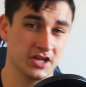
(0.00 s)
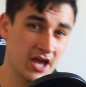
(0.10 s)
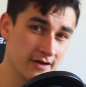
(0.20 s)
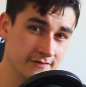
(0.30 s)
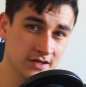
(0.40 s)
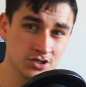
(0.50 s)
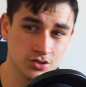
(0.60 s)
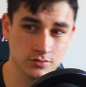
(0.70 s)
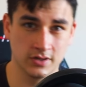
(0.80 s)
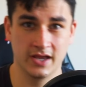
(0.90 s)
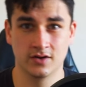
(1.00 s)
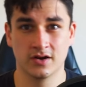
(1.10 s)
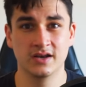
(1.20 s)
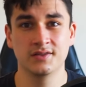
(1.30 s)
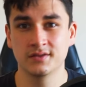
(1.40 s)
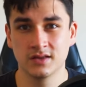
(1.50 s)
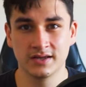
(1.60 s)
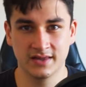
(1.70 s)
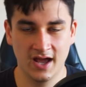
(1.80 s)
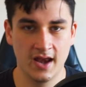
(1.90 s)
caffeine too late or anything
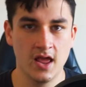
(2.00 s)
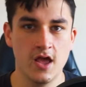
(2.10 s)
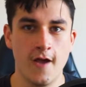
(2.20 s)
like that.